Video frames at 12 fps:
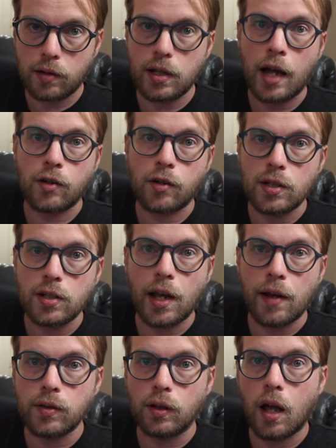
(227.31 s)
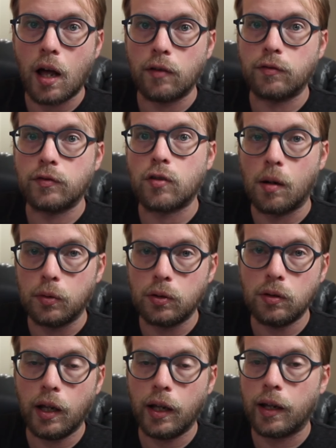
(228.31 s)
actually saves a lot of
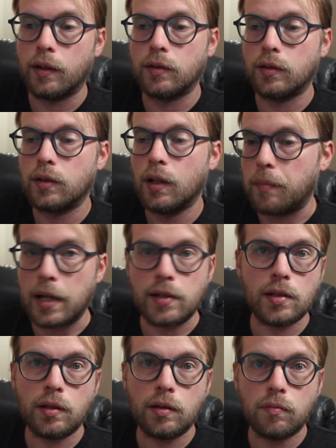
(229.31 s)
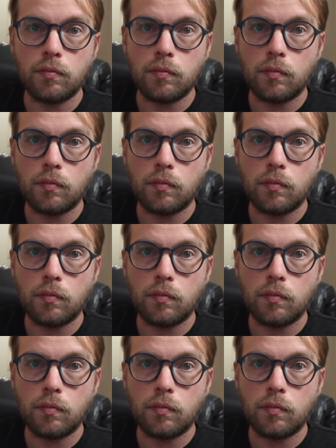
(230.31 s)
trouble and makes it